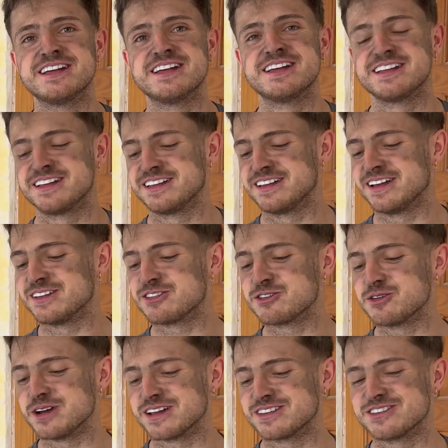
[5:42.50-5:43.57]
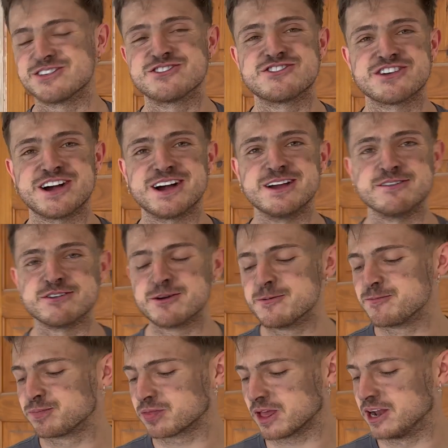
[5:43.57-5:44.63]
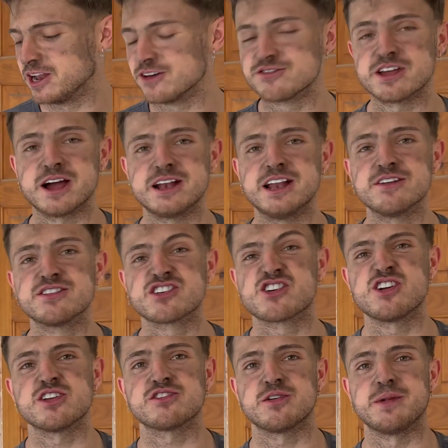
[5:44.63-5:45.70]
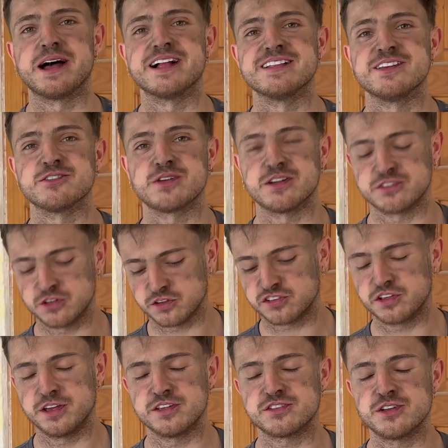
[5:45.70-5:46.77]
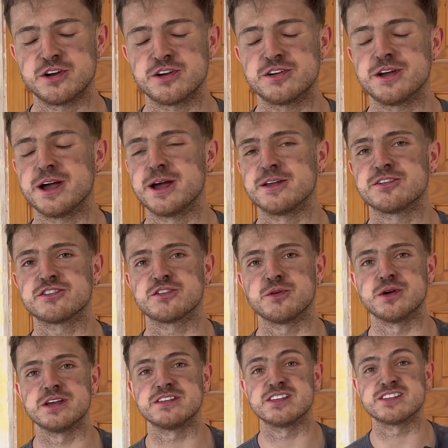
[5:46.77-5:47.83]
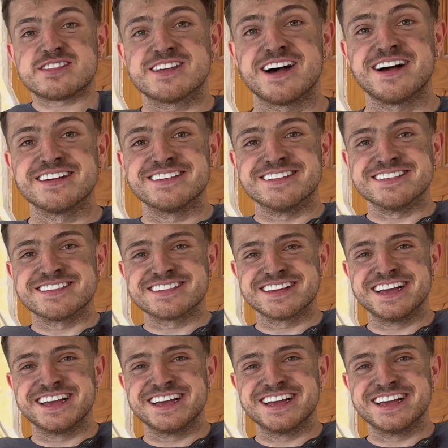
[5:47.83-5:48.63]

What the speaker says: A Twix, a Jive. I love the crisps from Aldi as well. It's not squids, it's tiles.